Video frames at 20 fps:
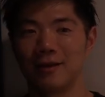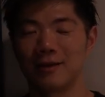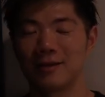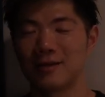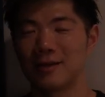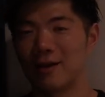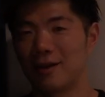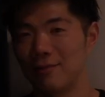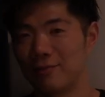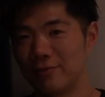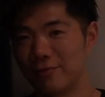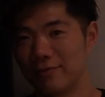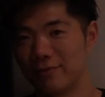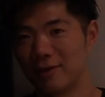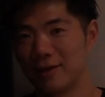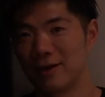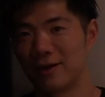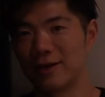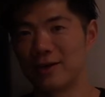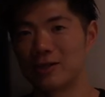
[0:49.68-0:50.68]
time
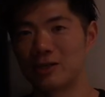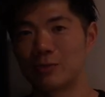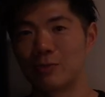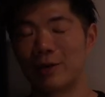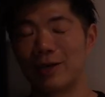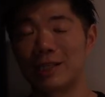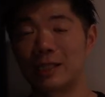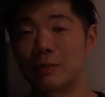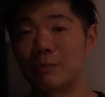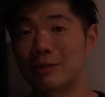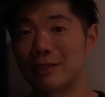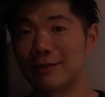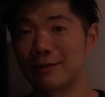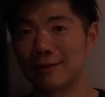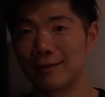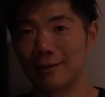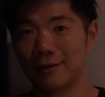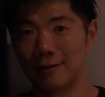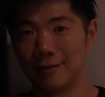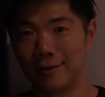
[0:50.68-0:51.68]
flies, but it's been
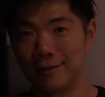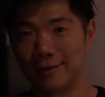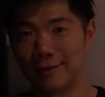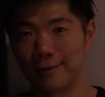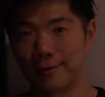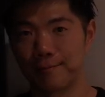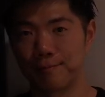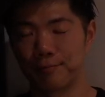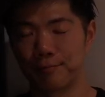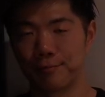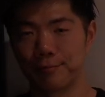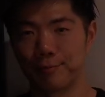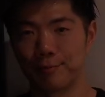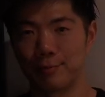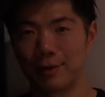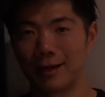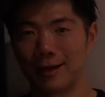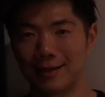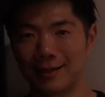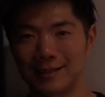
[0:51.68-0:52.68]
that long.
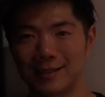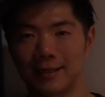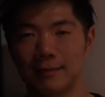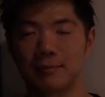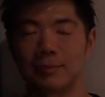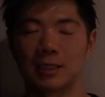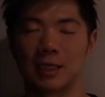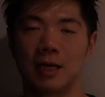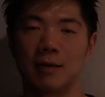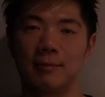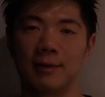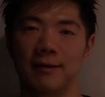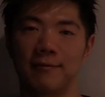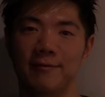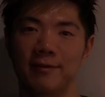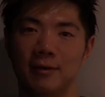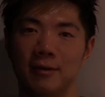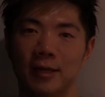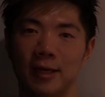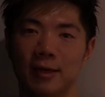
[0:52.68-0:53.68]
But at the same time, I
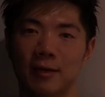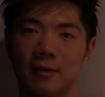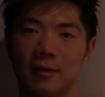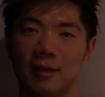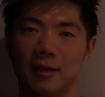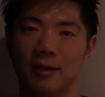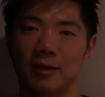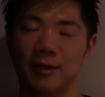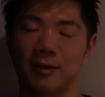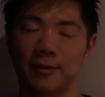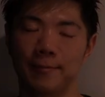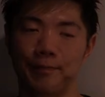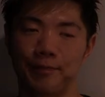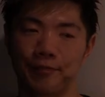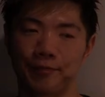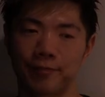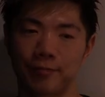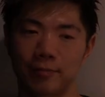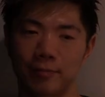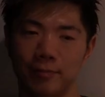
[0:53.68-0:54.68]
feel like
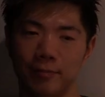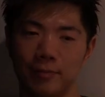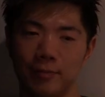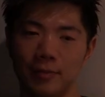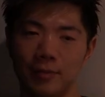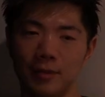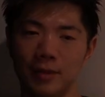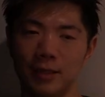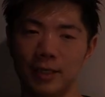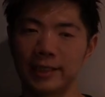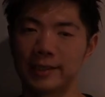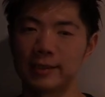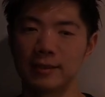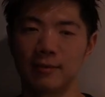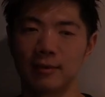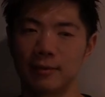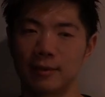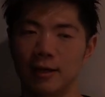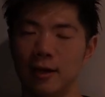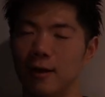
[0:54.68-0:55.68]
it's
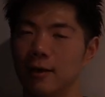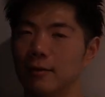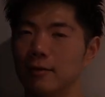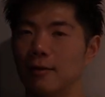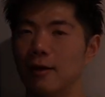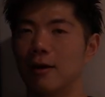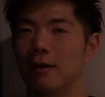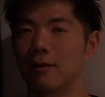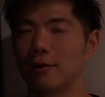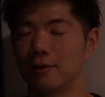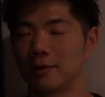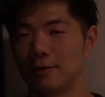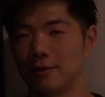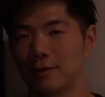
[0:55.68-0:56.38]
not that long.